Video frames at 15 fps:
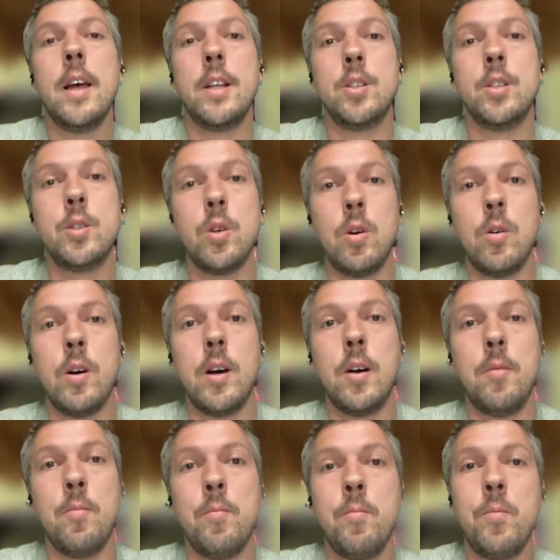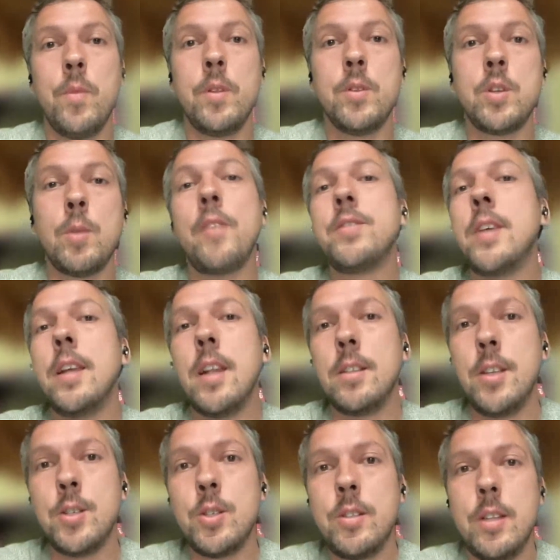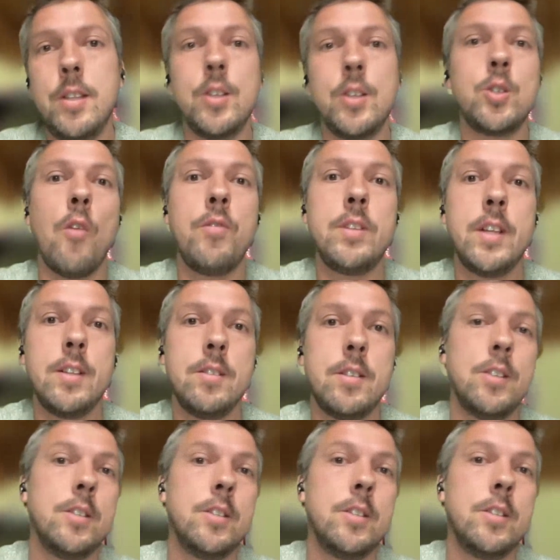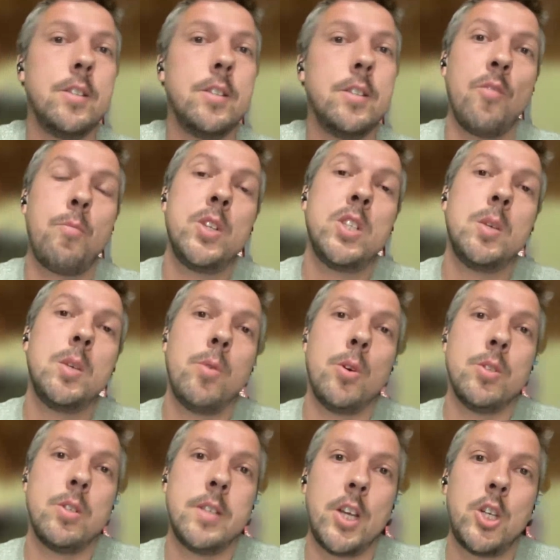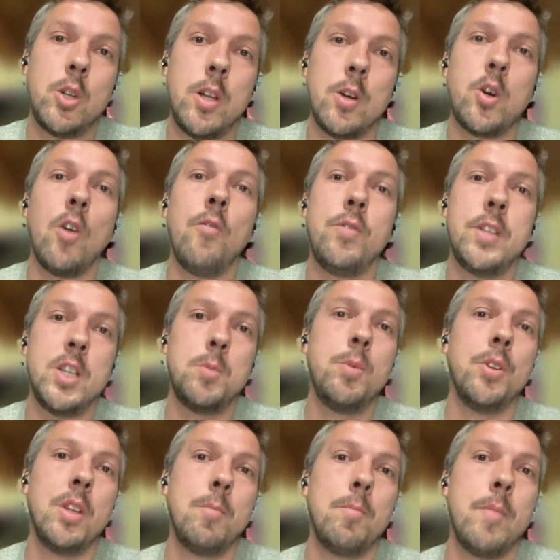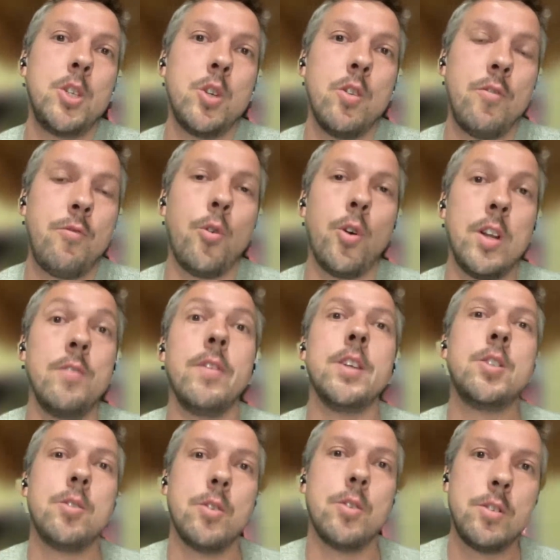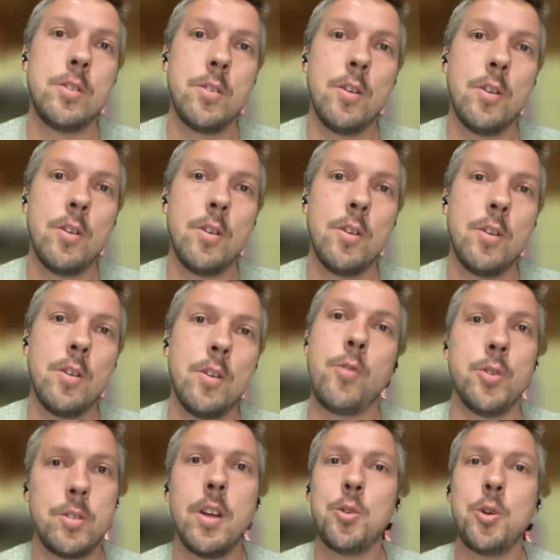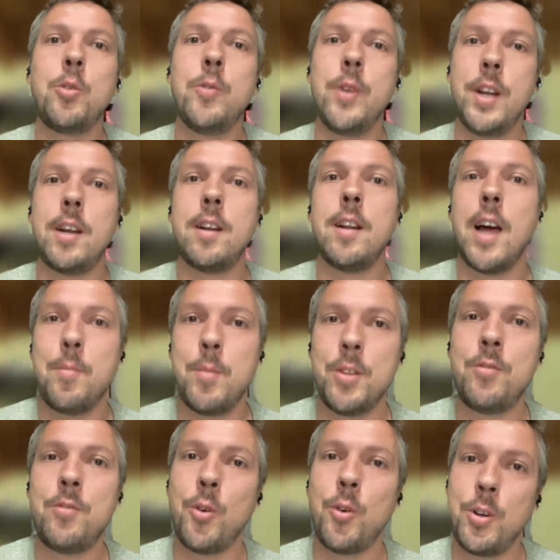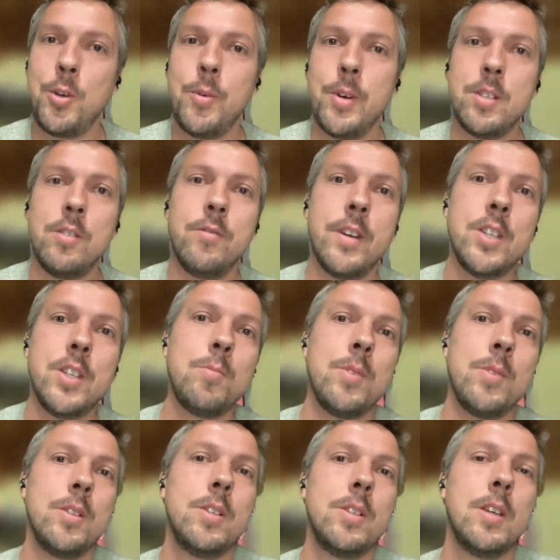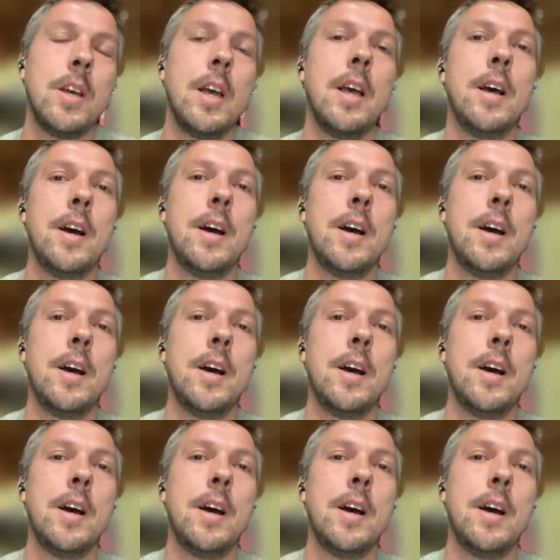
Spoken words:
And so some have said that this confidence, that the declaration of principles is actually a confidence building measure for investors first, to create a climate for US investment.